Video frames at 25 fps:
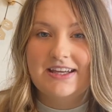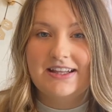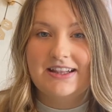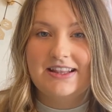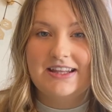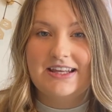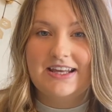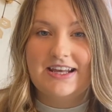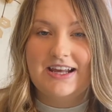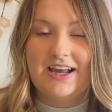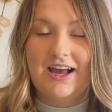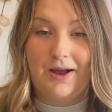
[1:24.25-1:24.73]

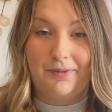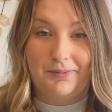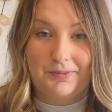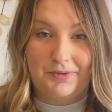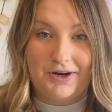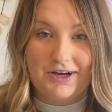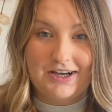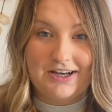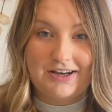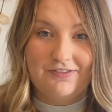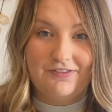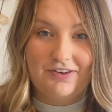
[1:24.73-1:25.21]
the
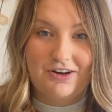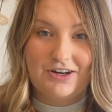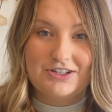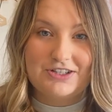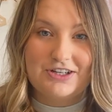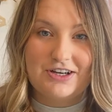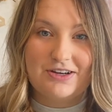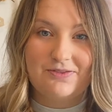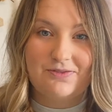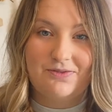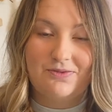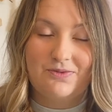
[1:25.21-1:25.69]
upgraded
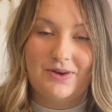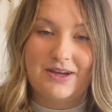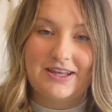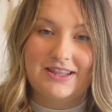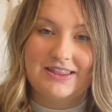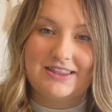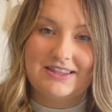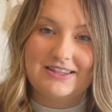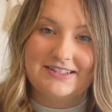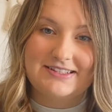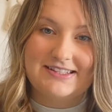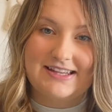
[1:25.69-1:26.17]
version with
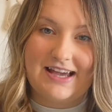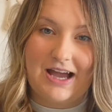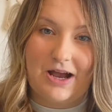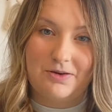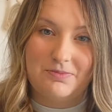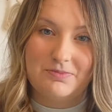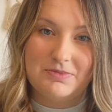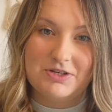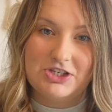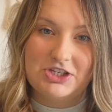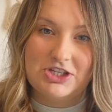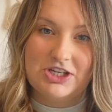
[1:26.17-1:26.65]
the
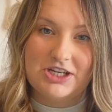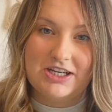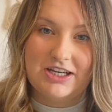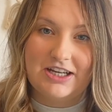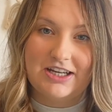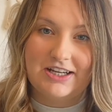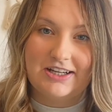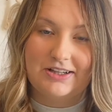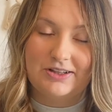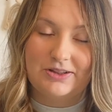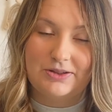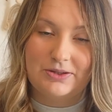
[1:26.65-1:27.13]
sound machine
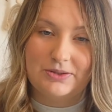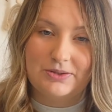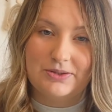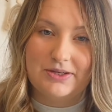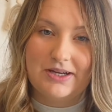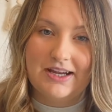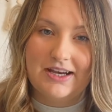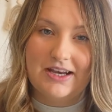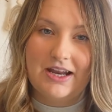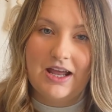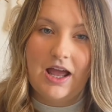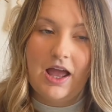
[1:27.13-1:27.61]

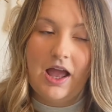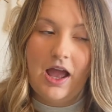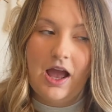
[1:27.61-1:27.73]
included,